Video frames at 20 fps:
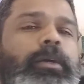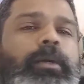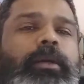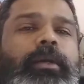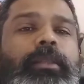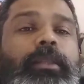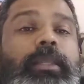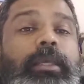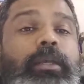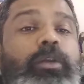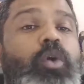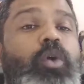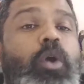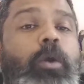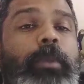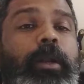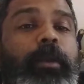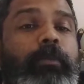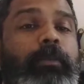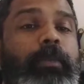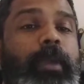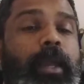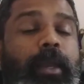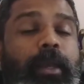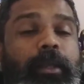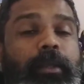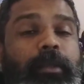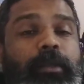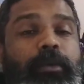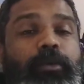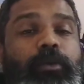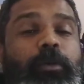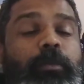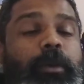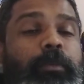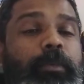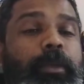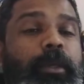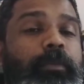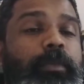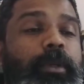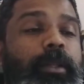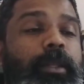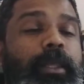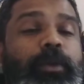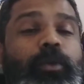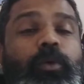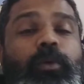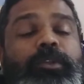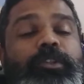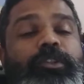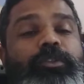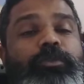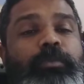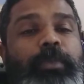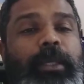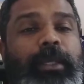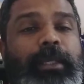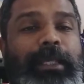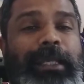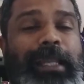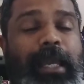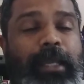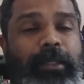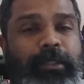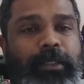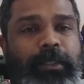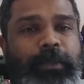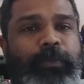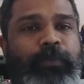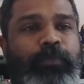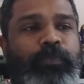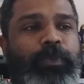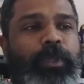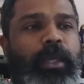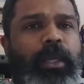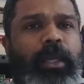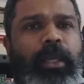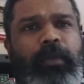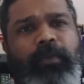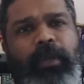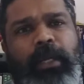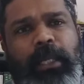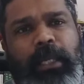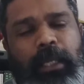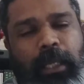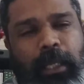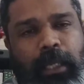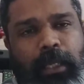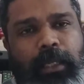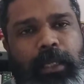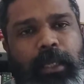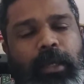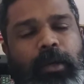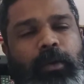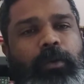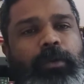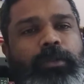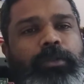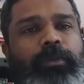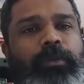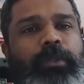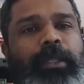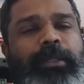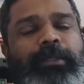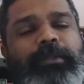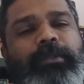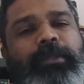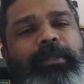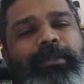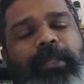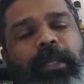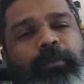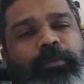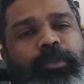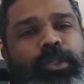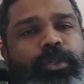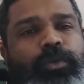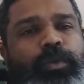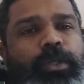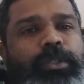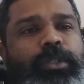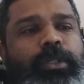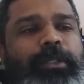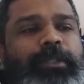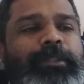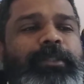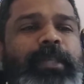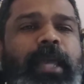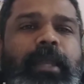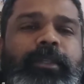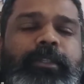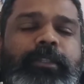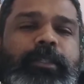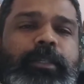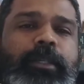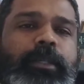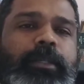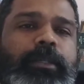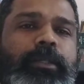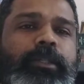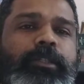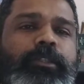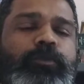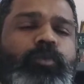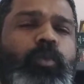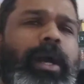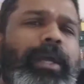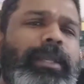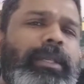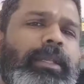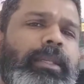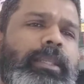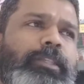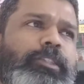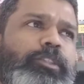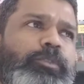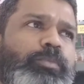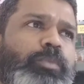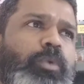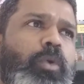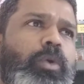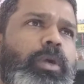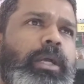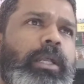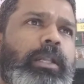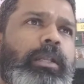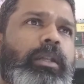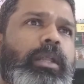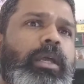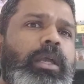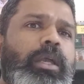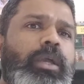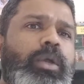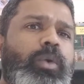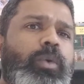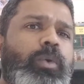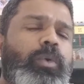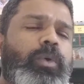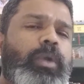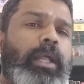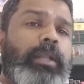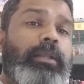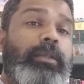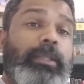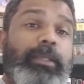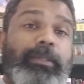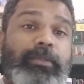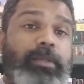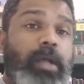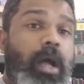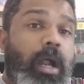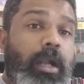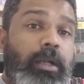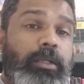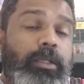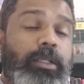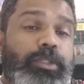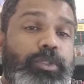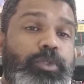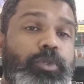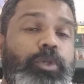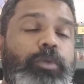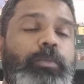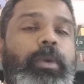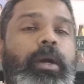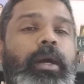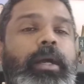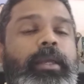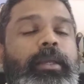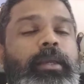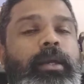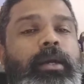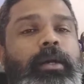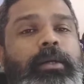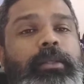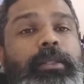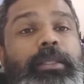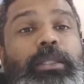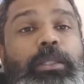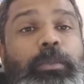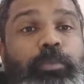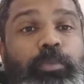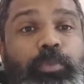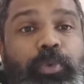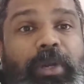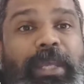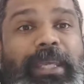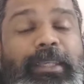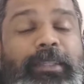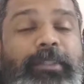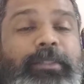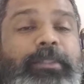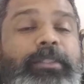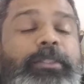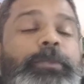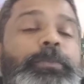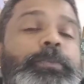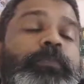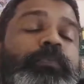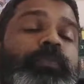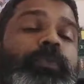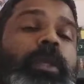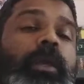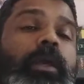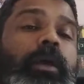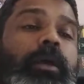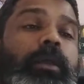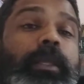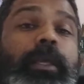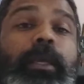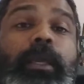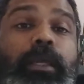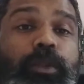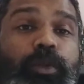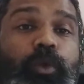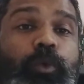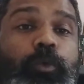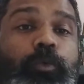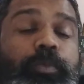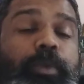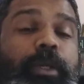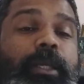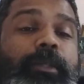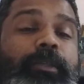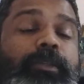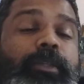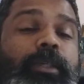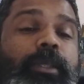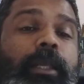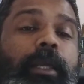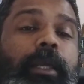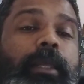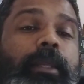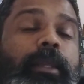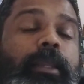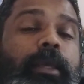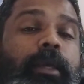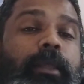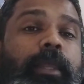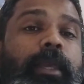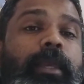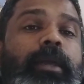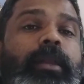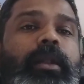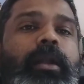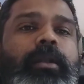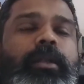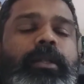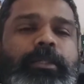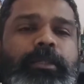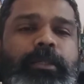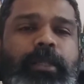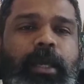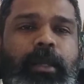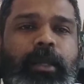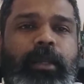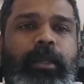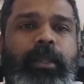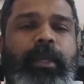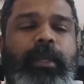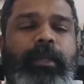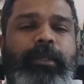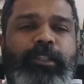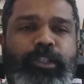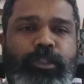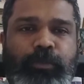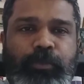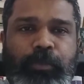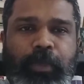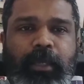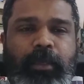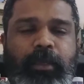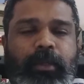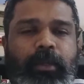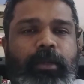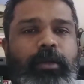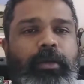the common man, the common people, they don't speak Latin. Even in India, also, that's the same situation. Sanskrit is widely spoken or at least understood by the priests, the Hindu priests in India. They can understand and they can speak